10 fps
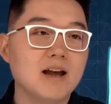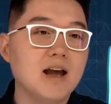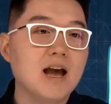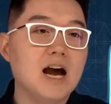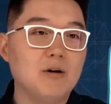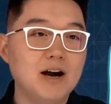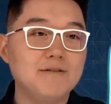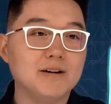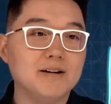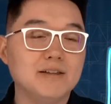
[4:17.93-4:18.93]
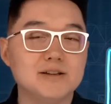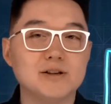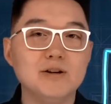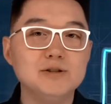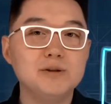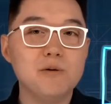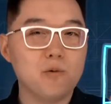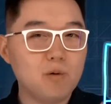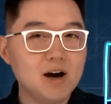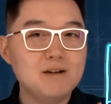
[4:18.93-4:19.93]
However, there's also
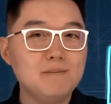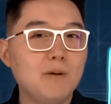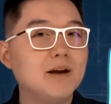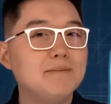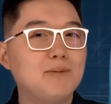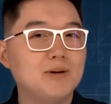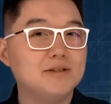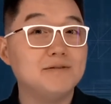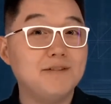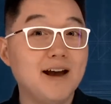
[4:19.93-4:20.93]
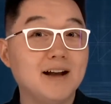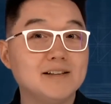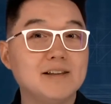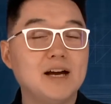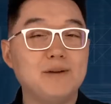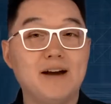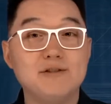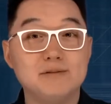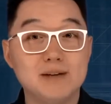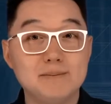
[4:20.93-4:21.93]
one more important fact that we have to
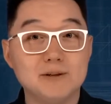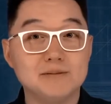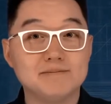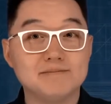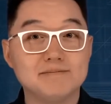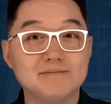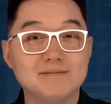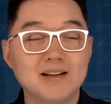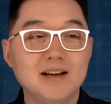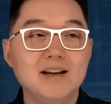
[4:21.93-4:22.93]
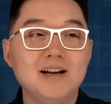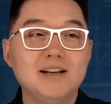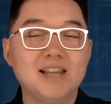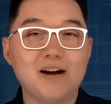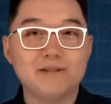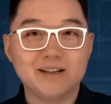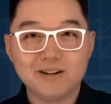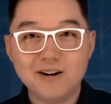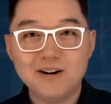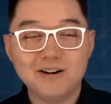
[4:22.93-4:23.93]
remember. Now
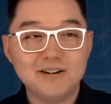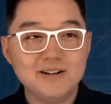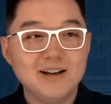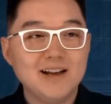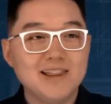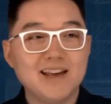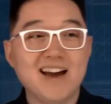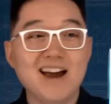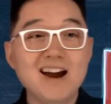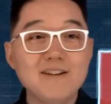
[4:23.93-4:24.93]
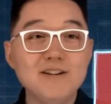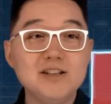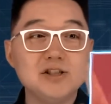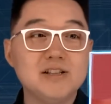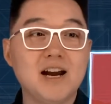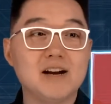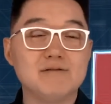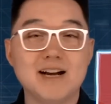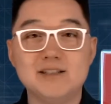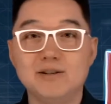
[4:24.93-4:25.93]
recall that every generic
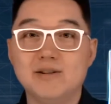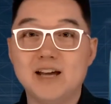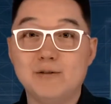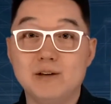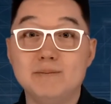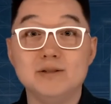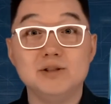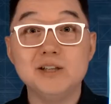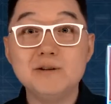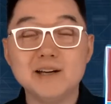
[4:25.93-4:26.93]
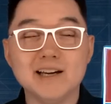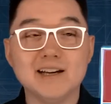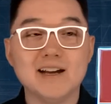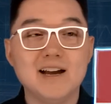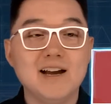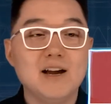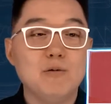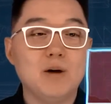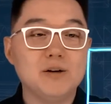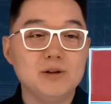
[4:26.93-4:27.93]
rectangle that we've been doing,
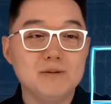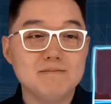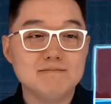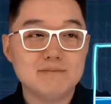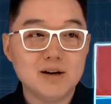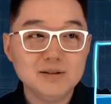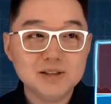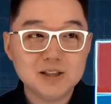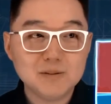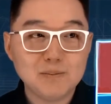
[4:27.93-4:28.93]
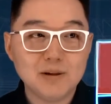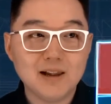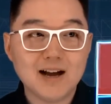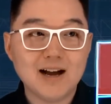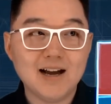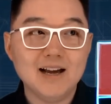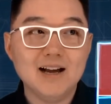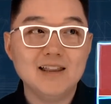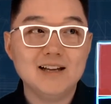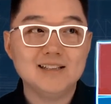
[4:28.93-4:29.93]
when you multiply
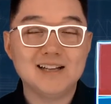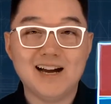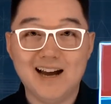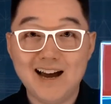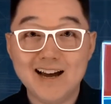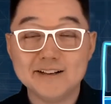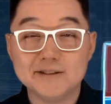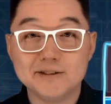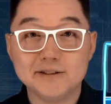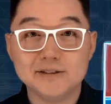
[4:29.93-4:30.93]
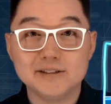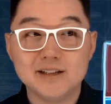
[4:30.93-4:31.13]
the diagonals,